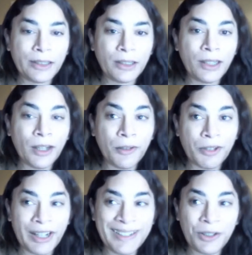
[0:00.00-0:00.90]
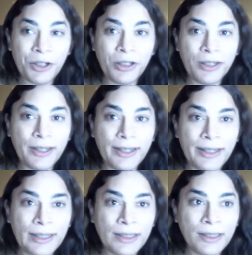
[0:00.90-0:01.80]
died of cancer,
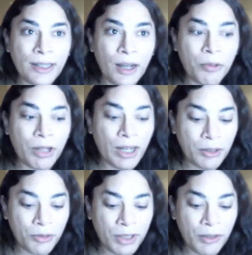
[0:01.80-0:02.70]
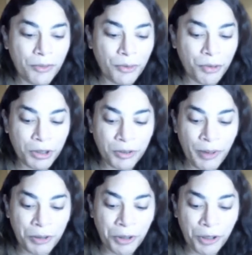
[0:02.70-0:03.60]
and I would like to say a few words
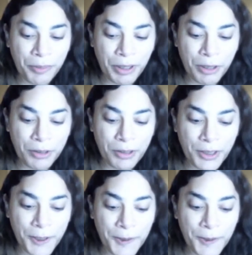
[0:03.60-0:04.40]
about her, because